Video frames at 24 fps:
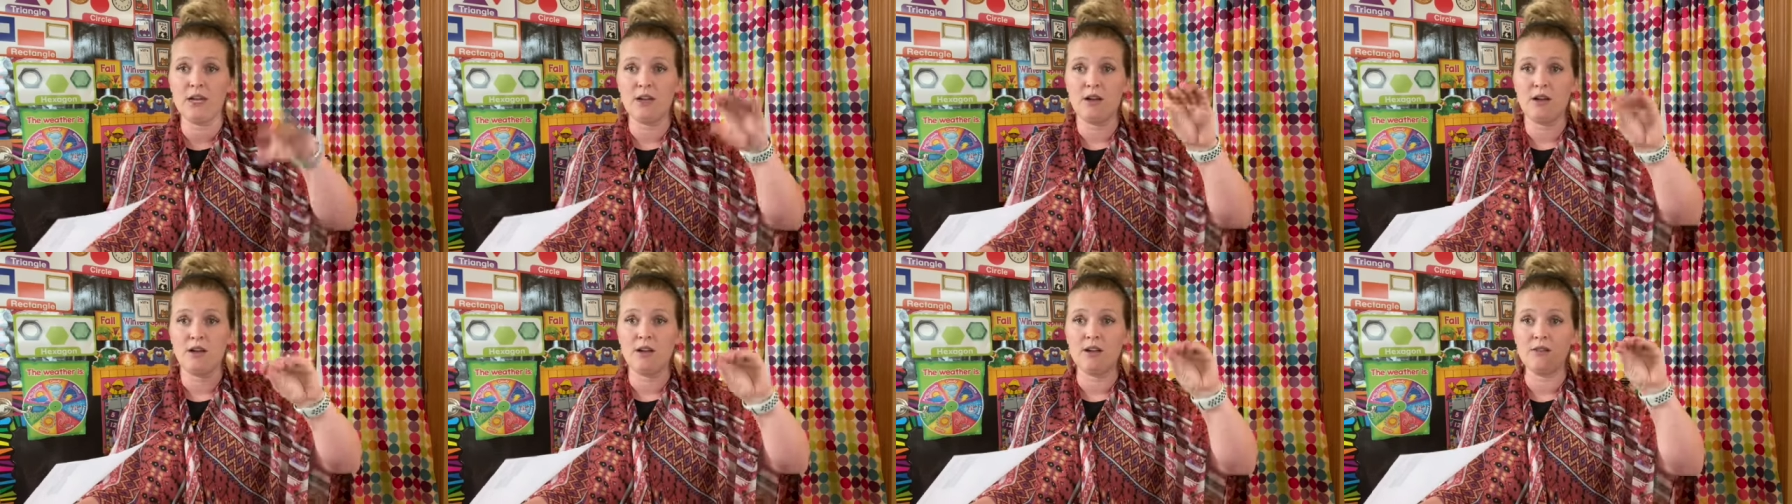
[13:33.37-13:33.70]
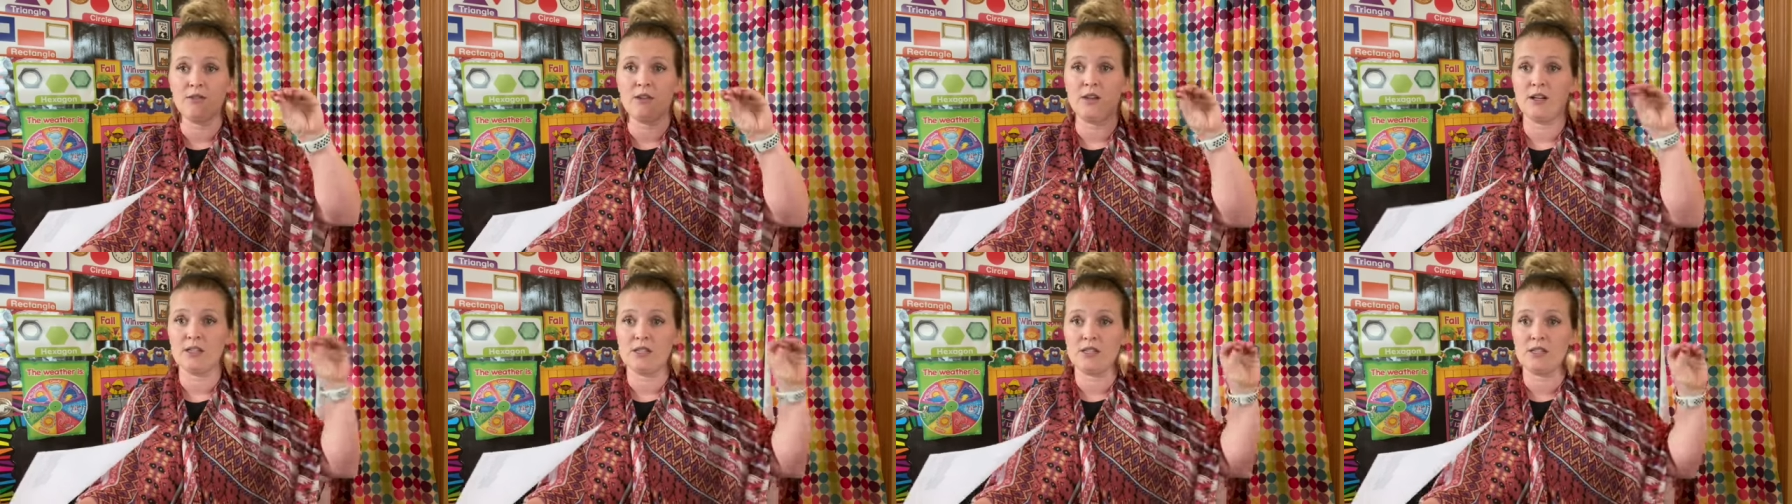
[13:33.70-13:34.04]
I'll have
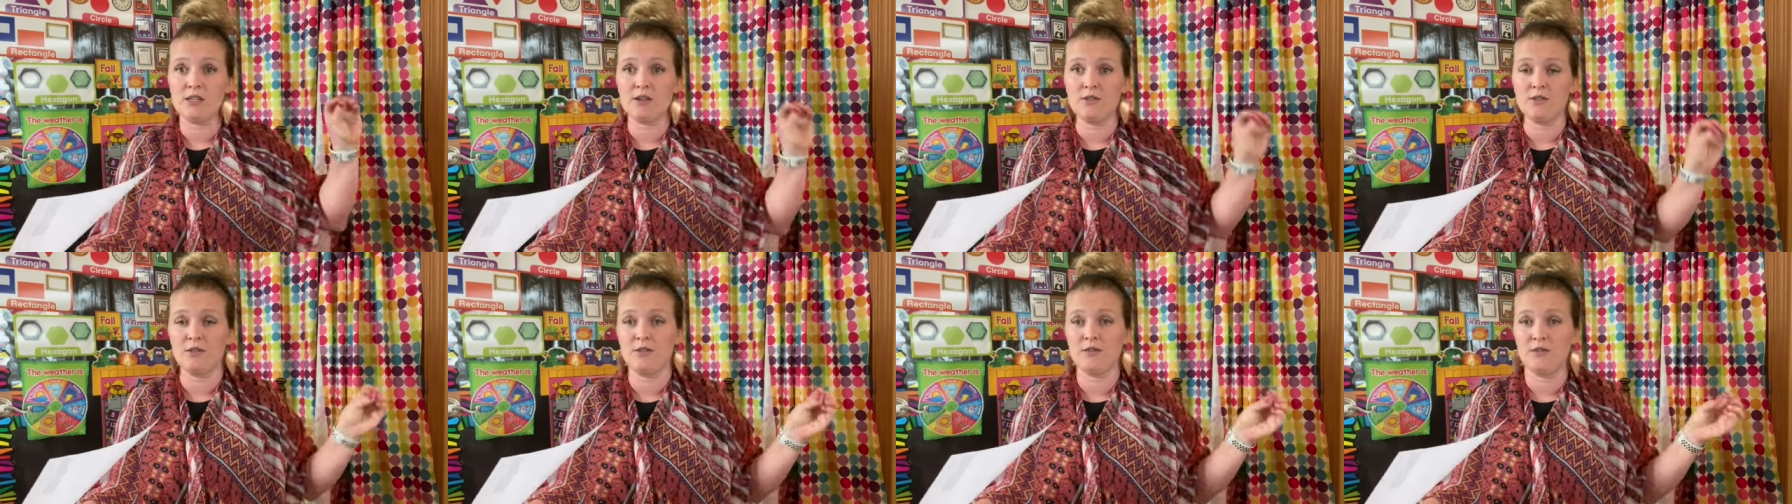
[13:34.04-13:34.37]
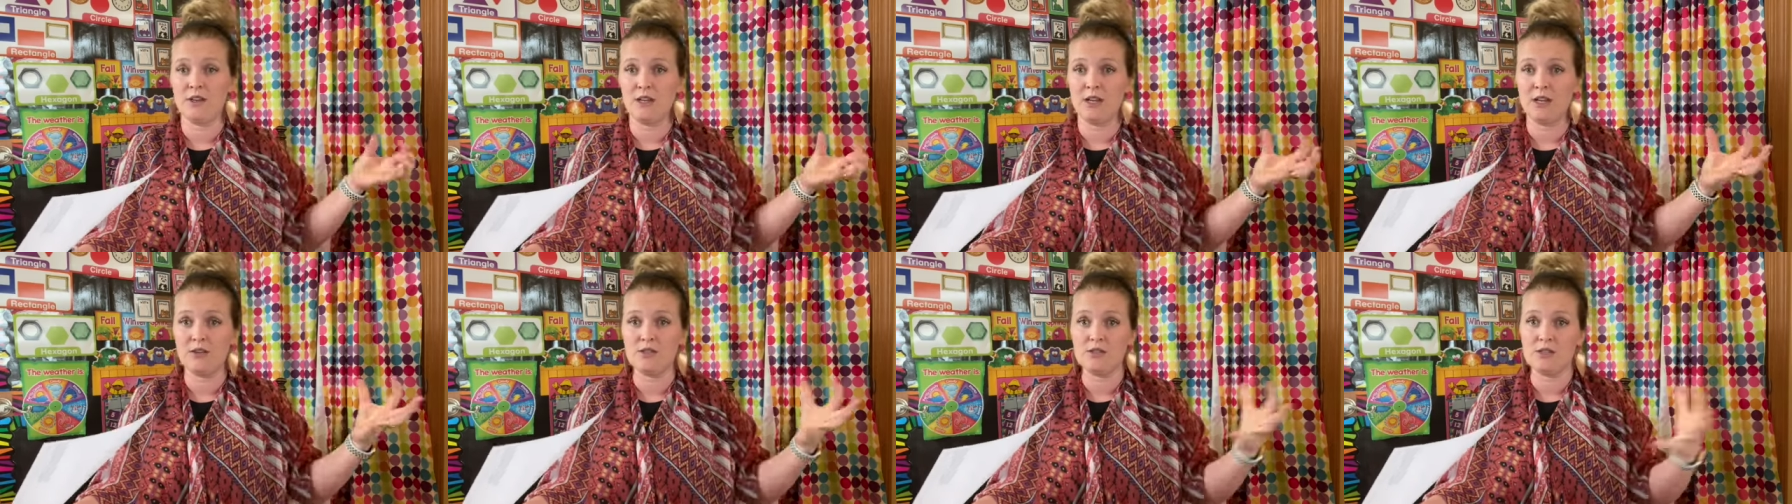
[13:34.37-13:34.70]
lots of different
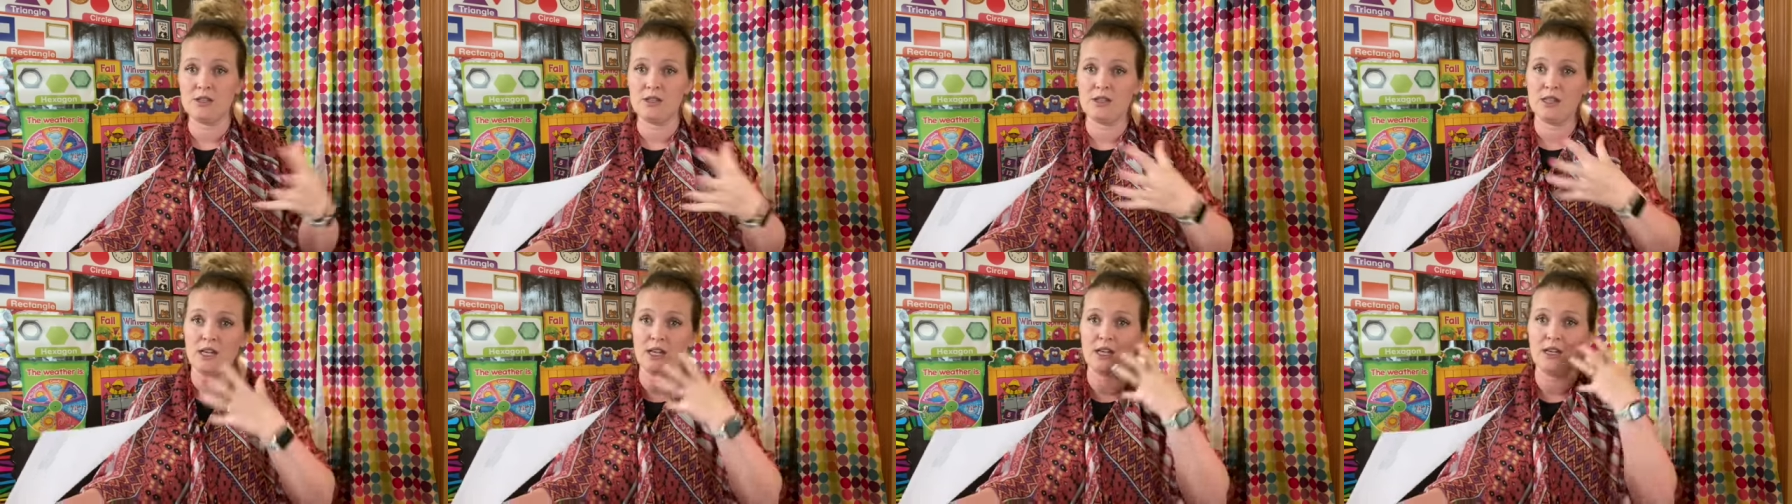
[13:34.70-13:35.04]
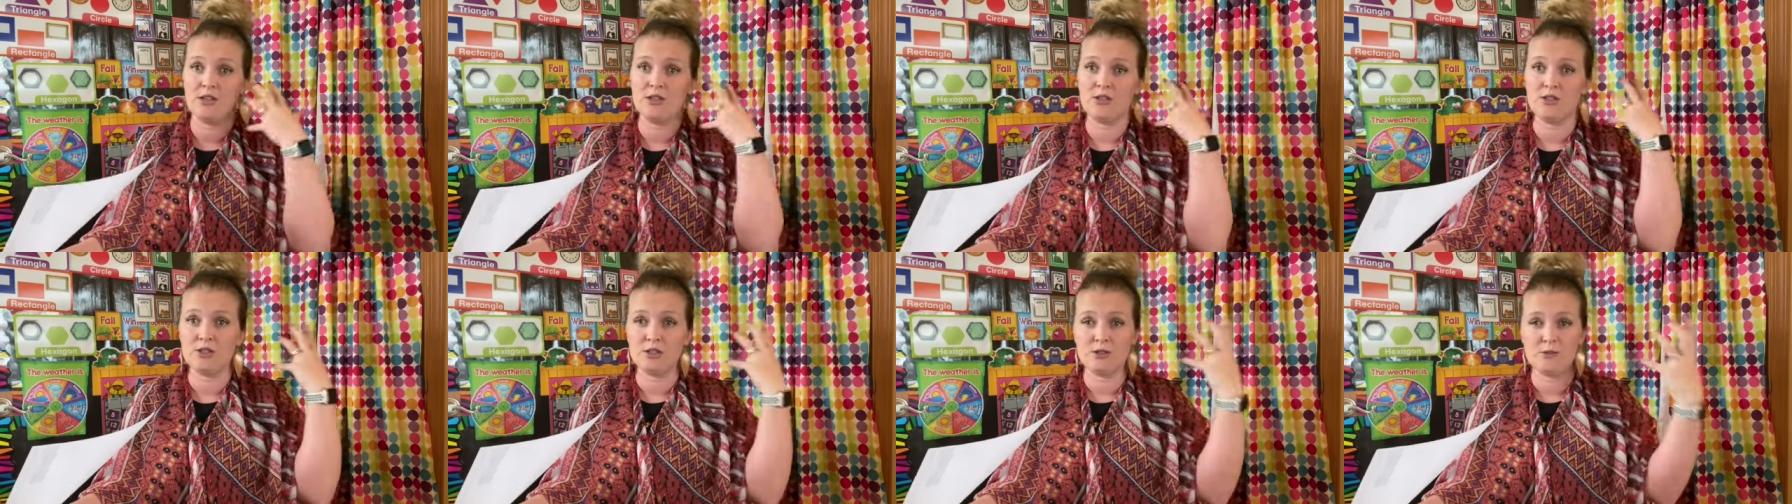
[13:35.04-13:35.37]
videos that they
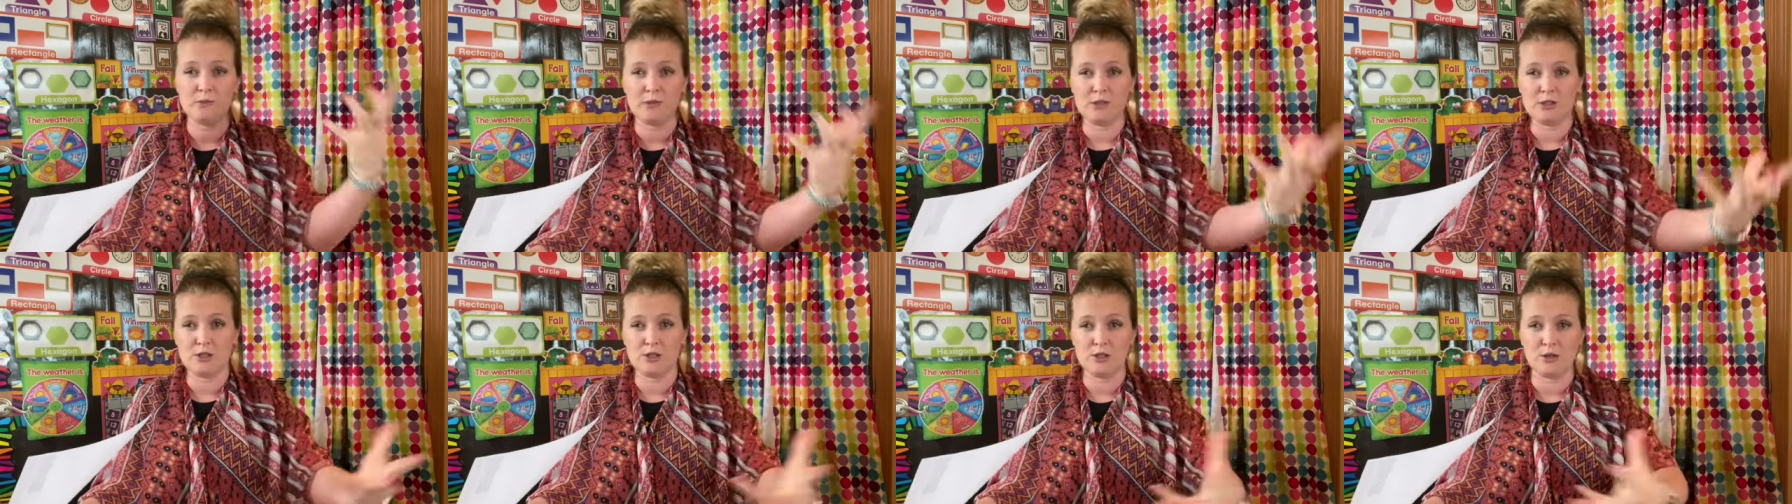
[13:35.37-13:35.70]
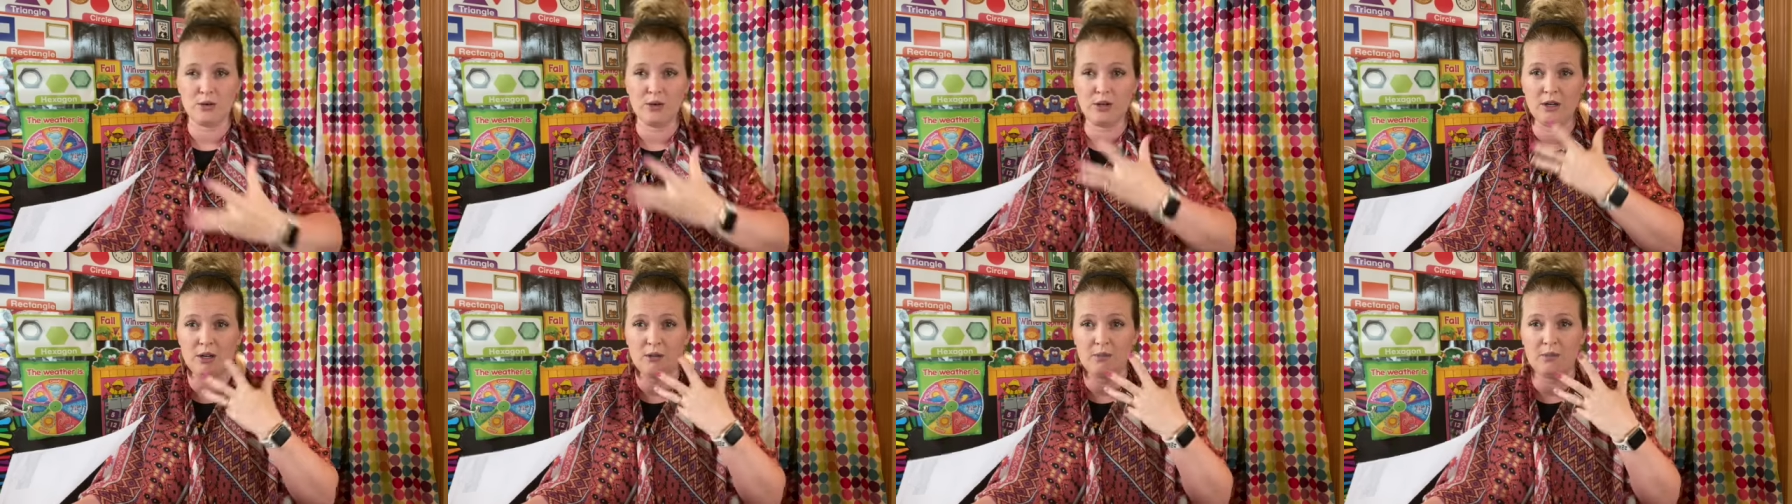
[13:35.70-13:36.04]
can just be
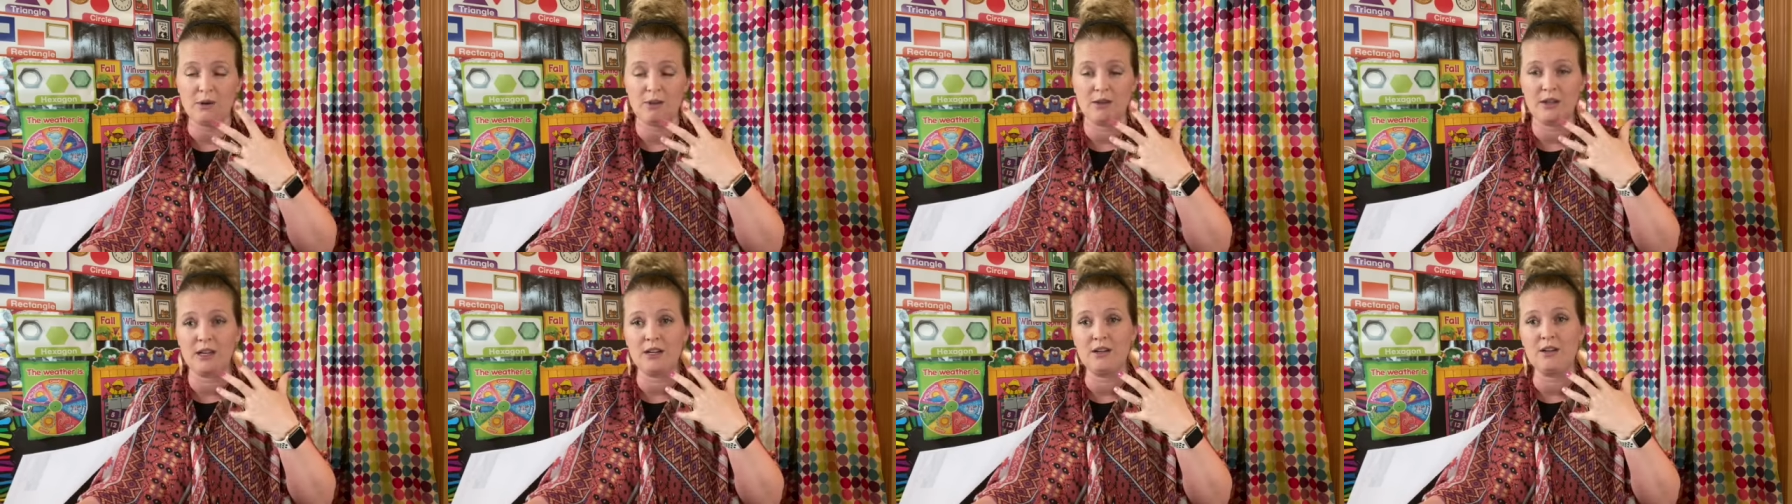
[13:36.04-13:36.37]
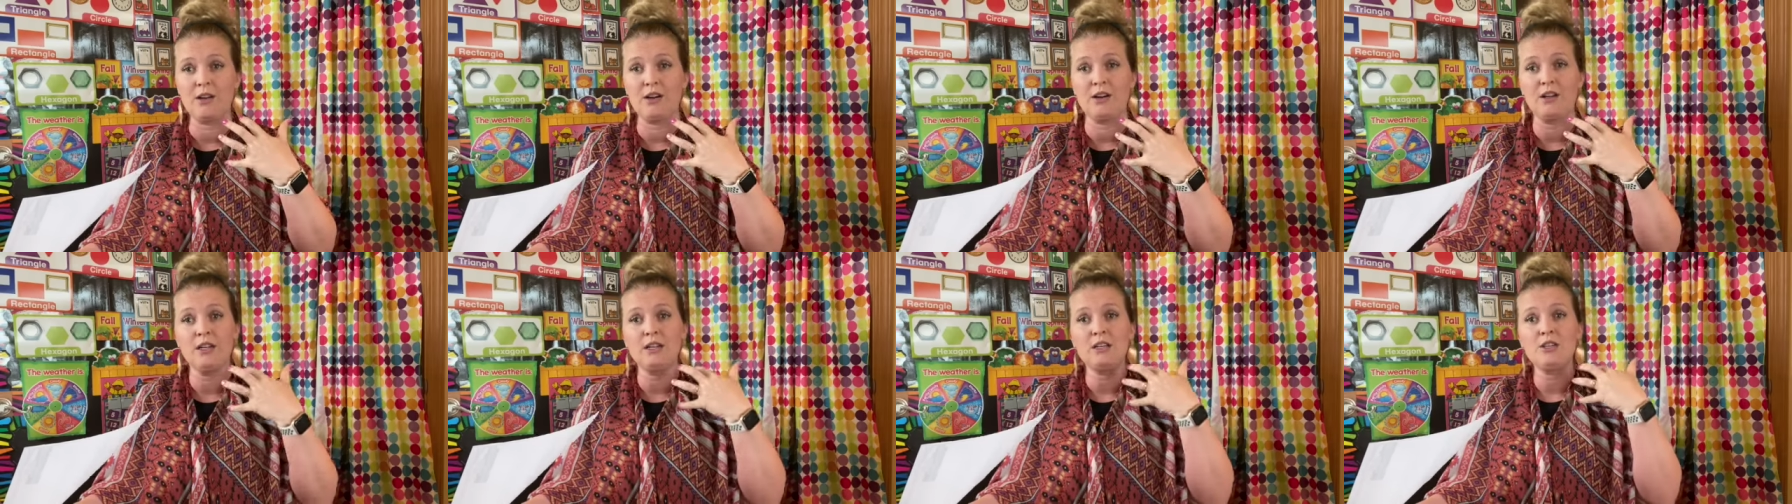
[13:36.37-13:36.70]
soaking up all that
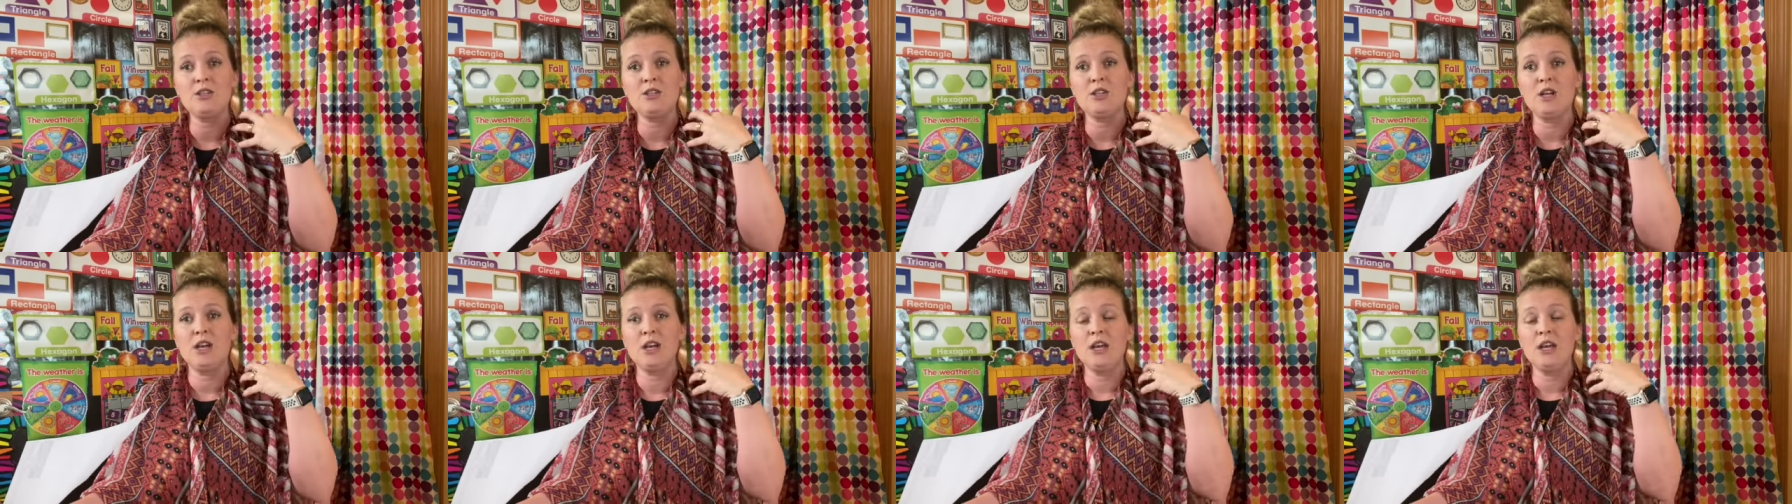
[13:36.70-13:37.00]
knowledge.